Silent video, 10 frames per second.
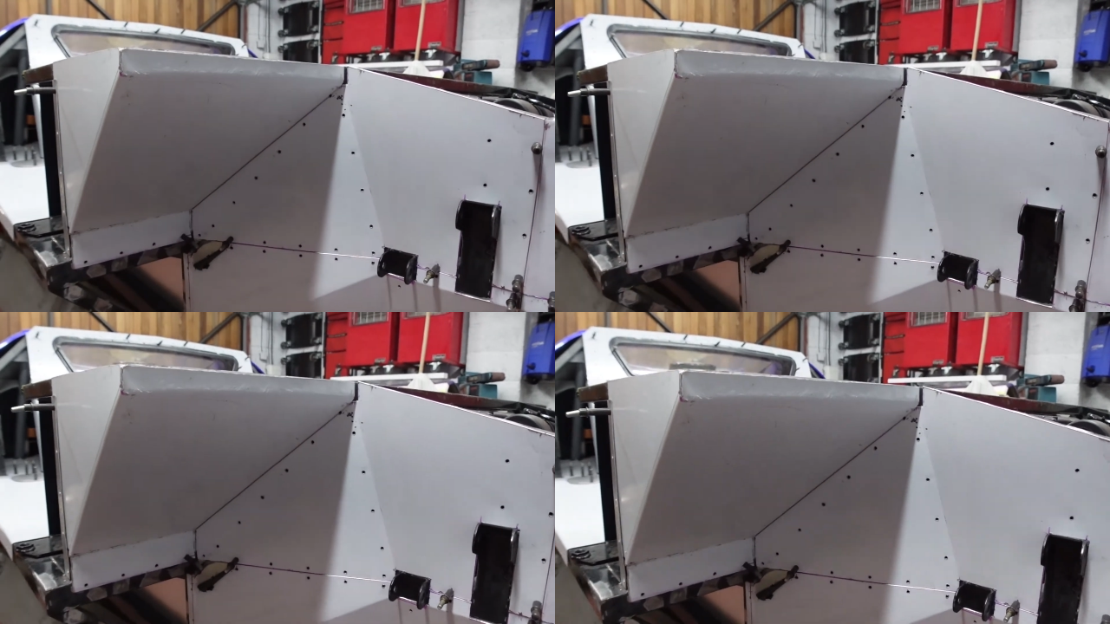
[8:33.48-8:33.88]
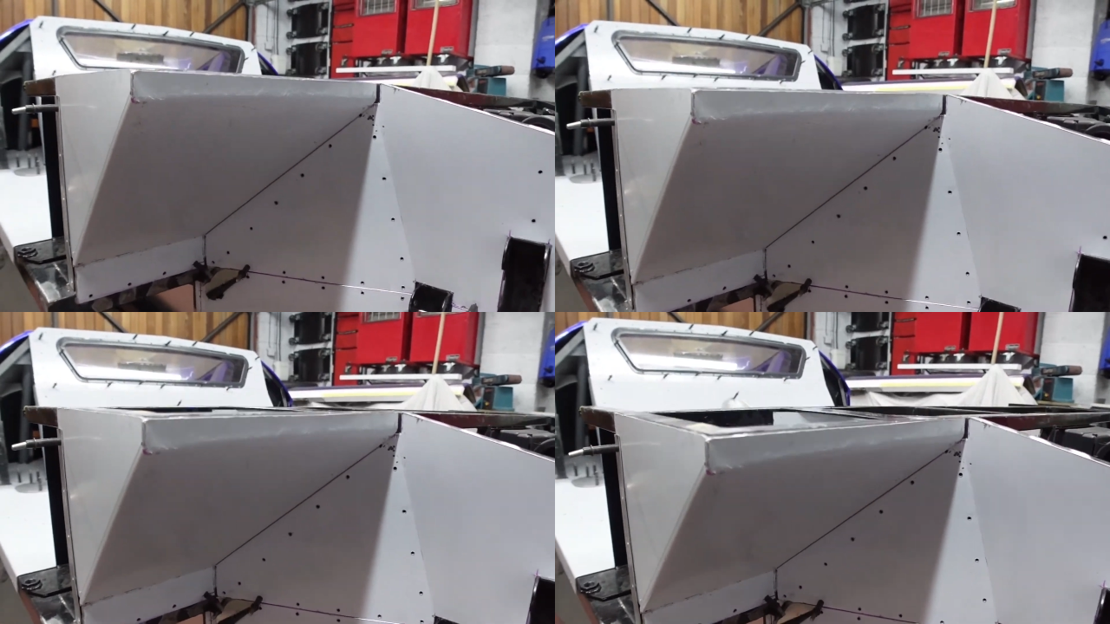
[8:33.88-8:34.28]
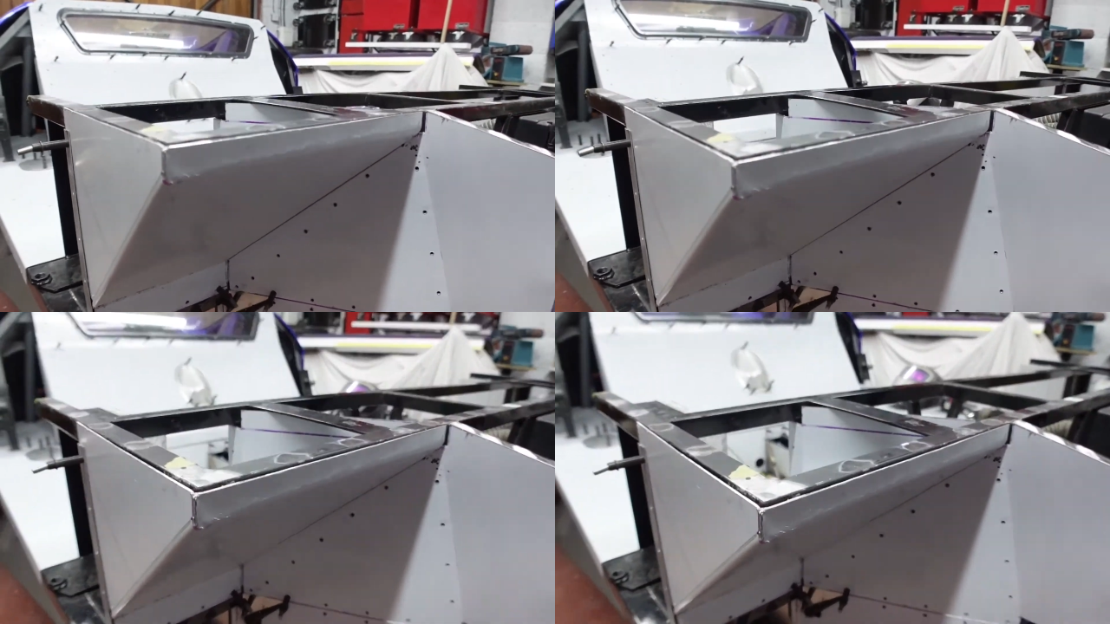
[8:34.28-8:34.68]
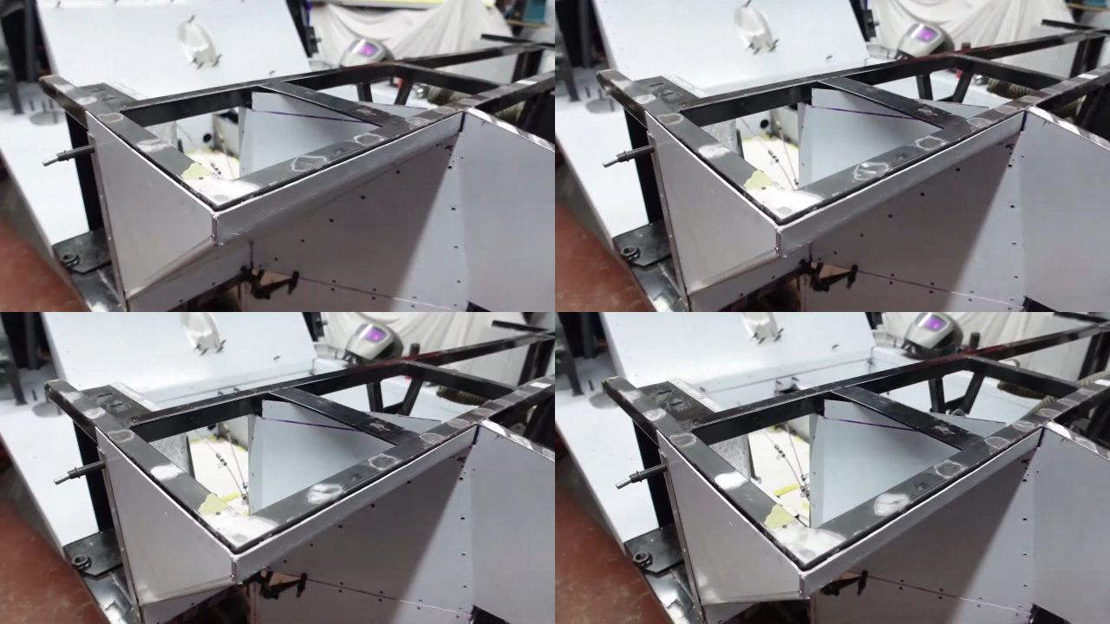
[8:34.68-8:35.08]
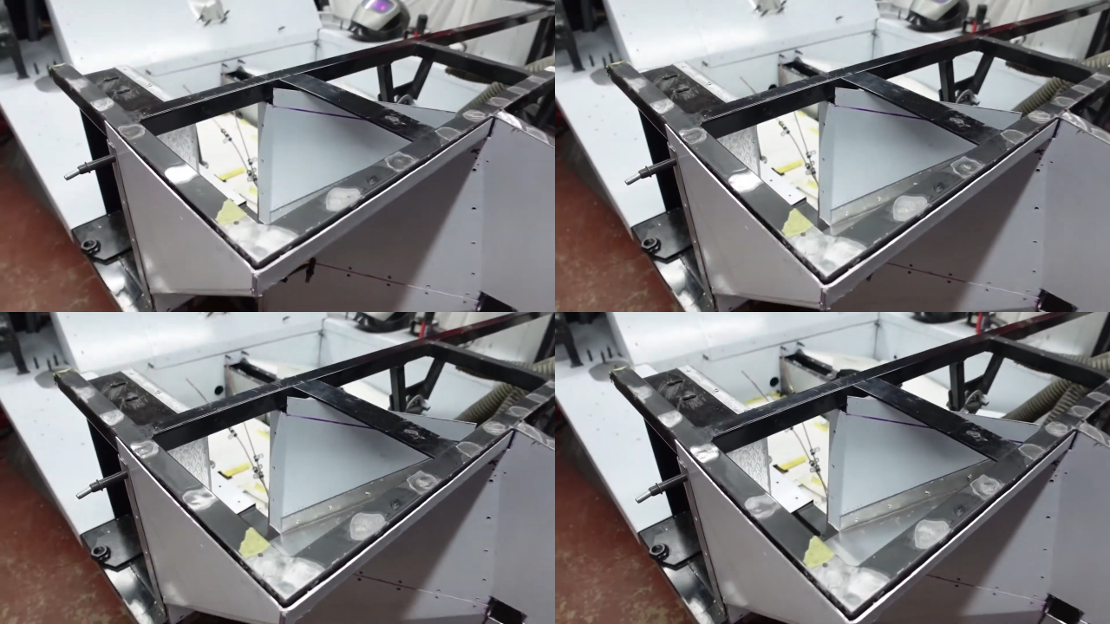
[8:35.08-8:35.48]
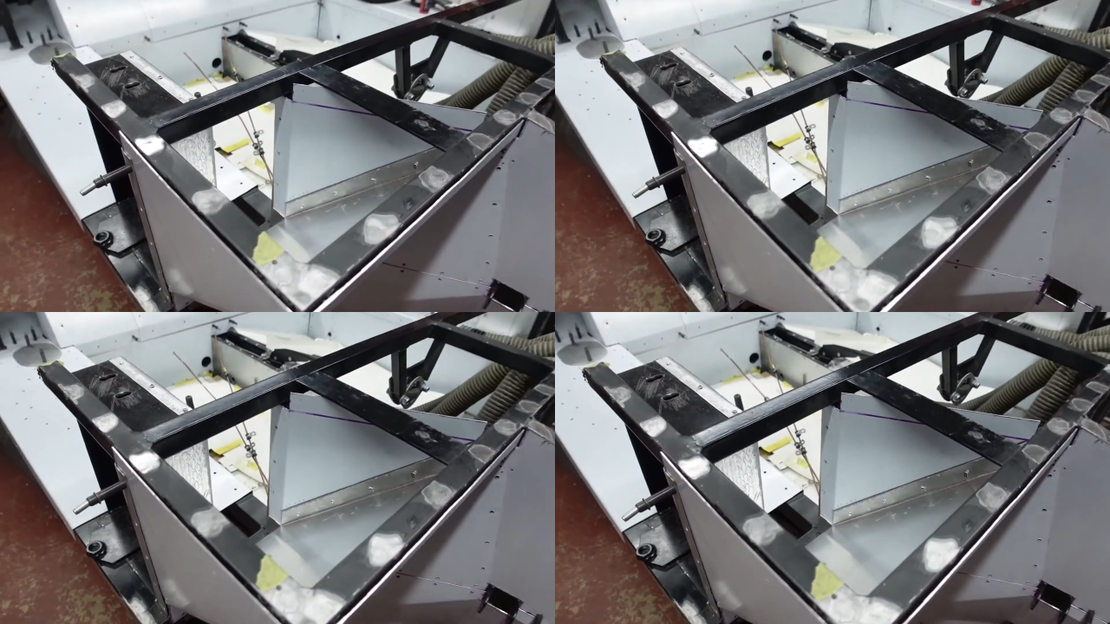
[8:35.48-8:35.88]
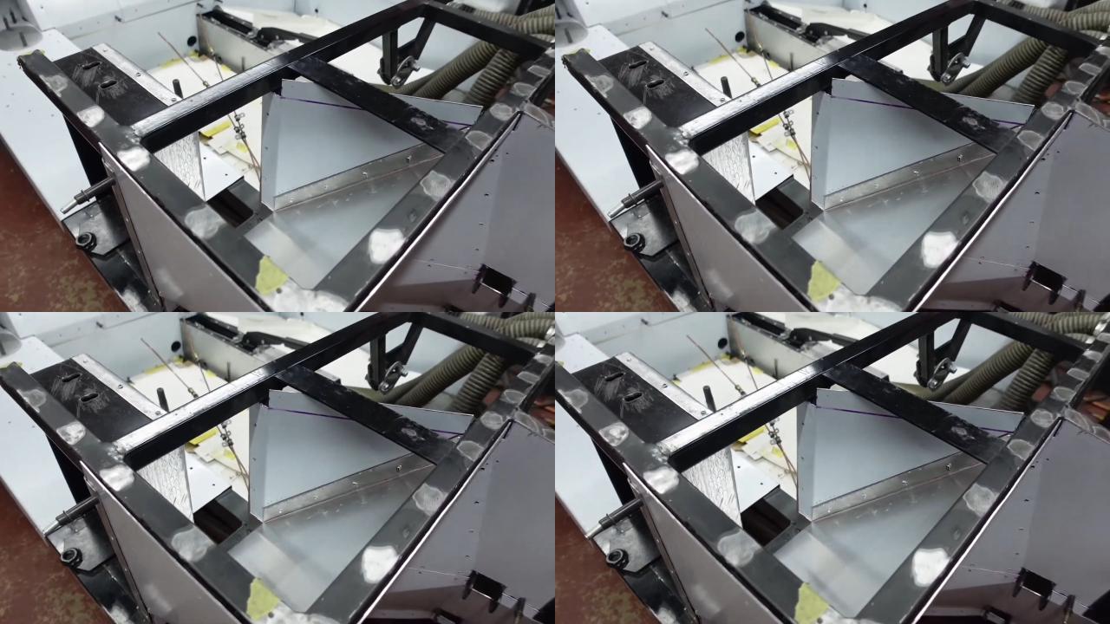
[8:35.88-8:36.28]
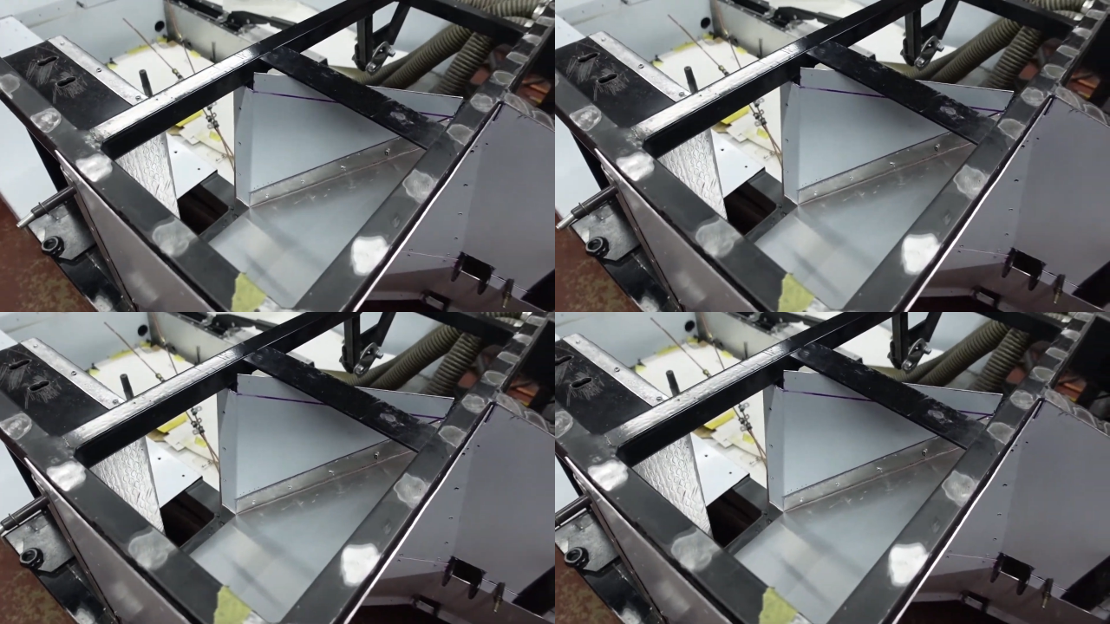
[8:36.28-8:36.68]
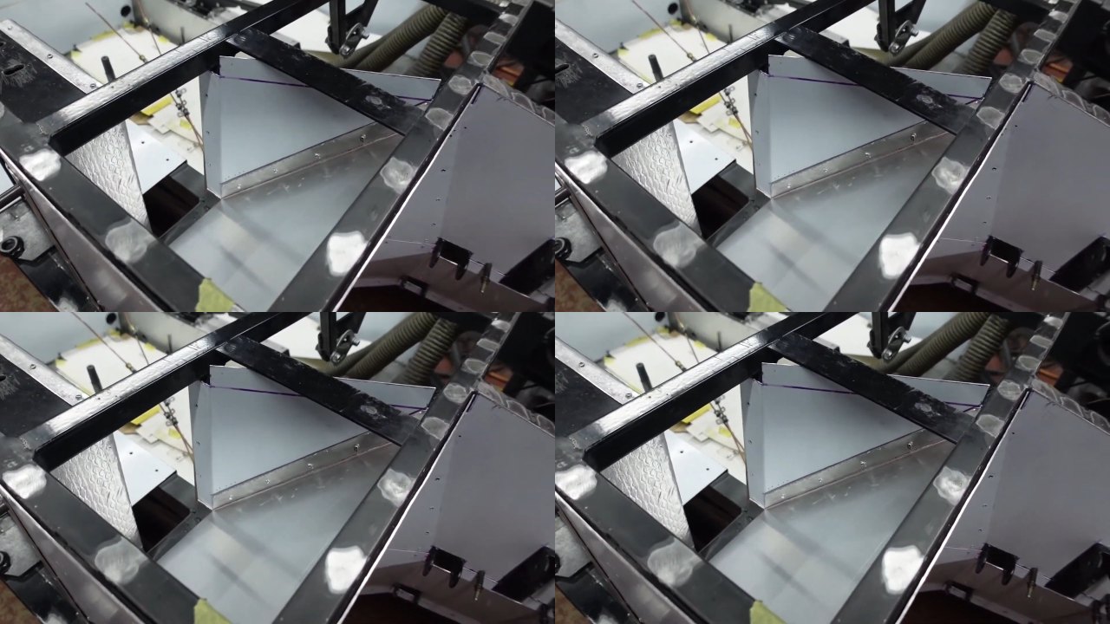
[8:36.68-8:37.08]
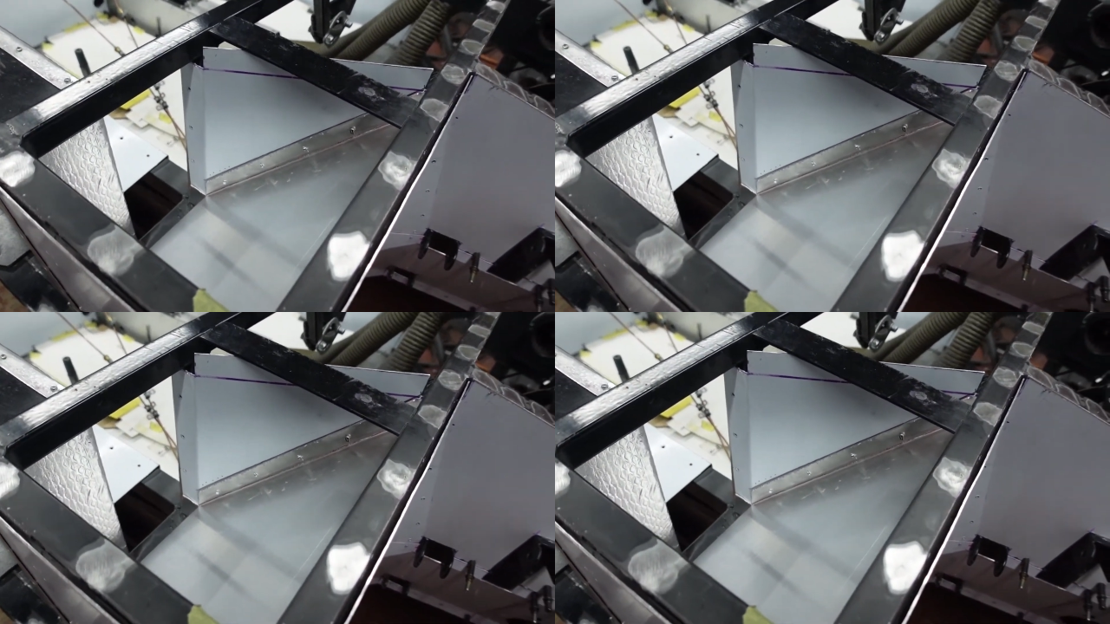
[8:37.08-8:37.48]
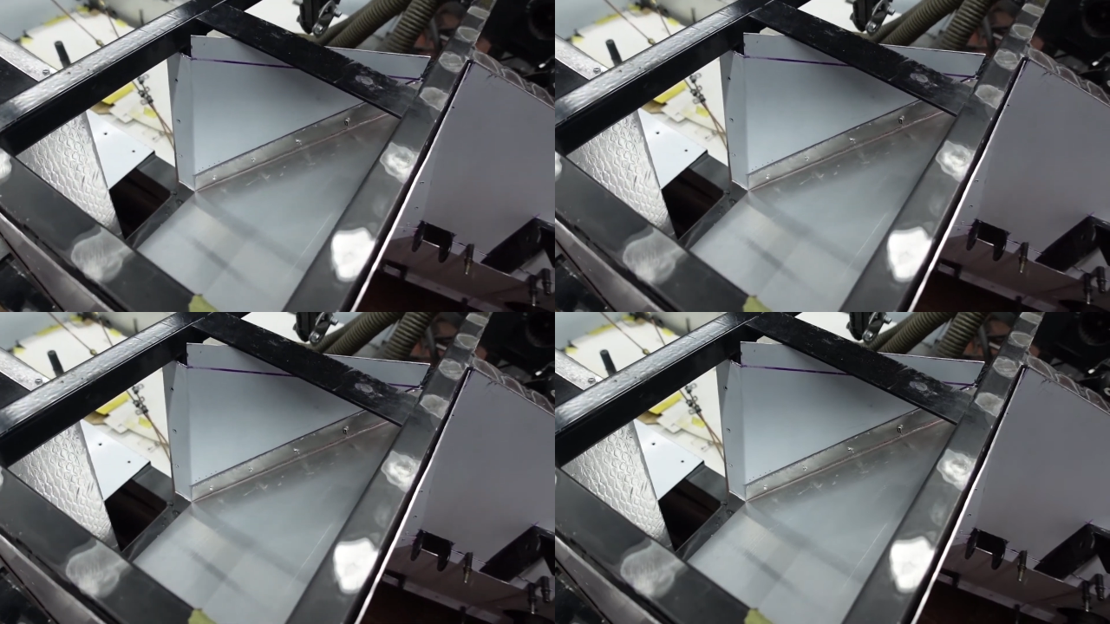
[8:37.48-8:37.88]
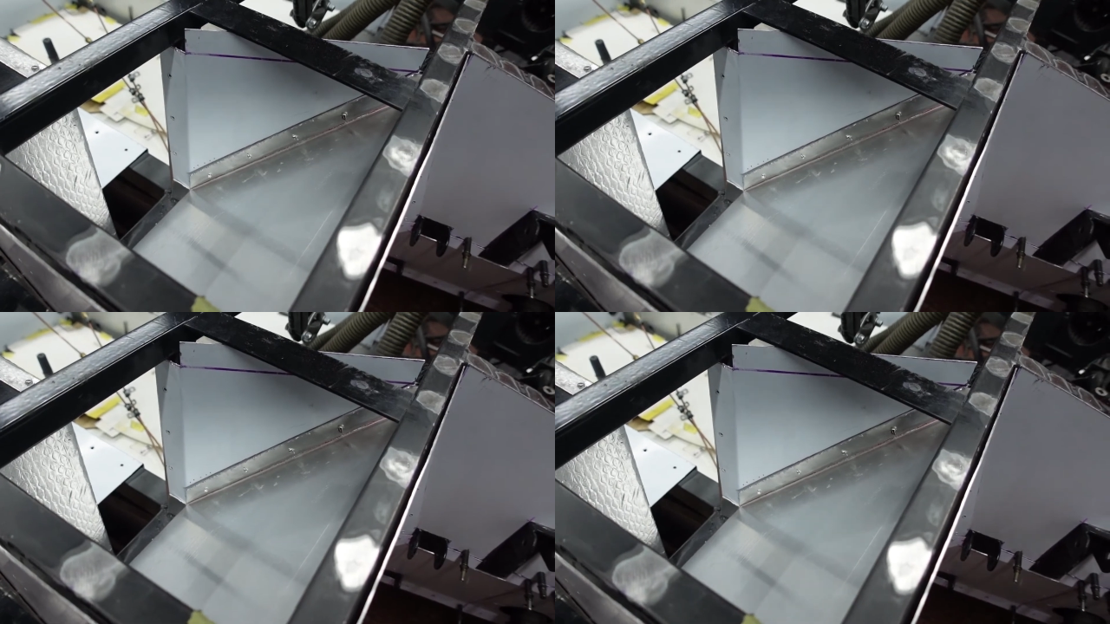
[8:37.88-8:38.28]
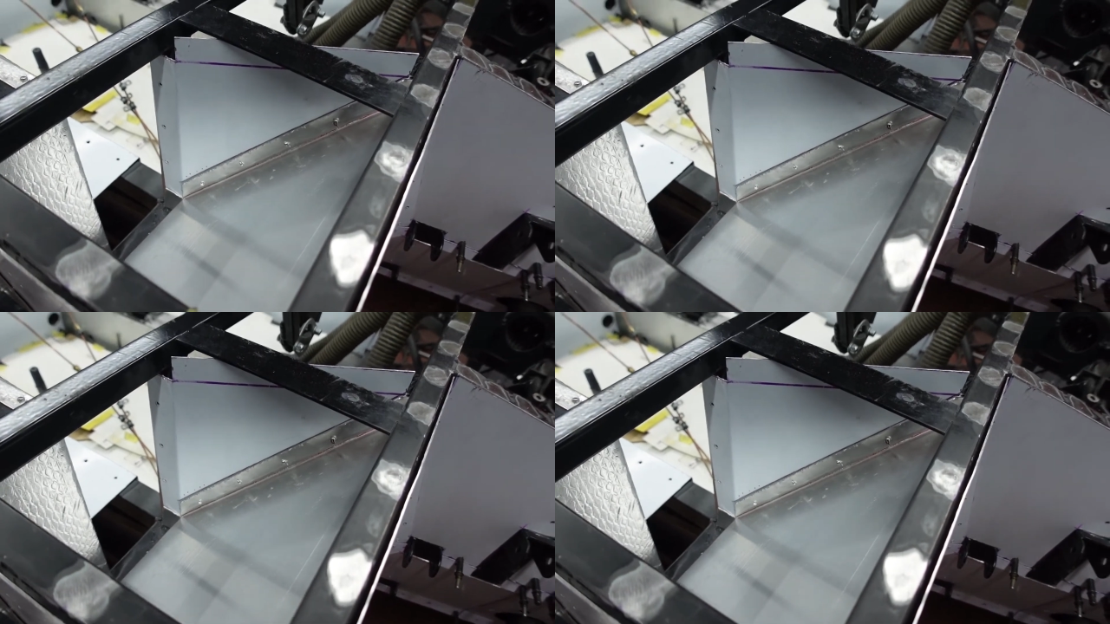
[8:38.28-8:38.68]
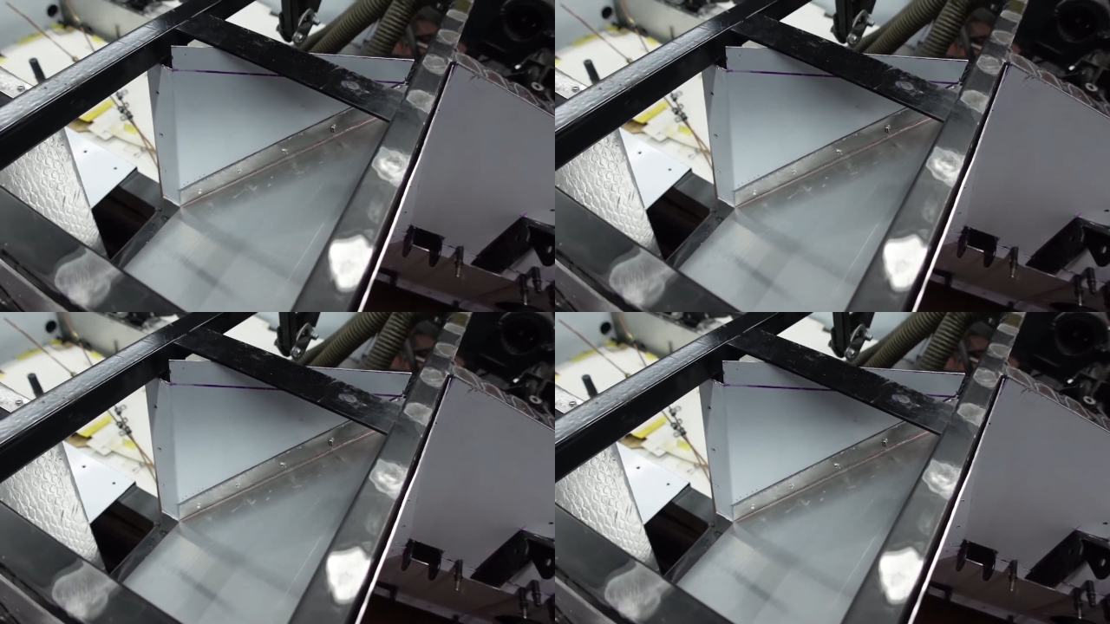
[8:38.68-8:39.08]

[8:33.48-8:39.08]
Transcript: Nobody's mouth can be seen.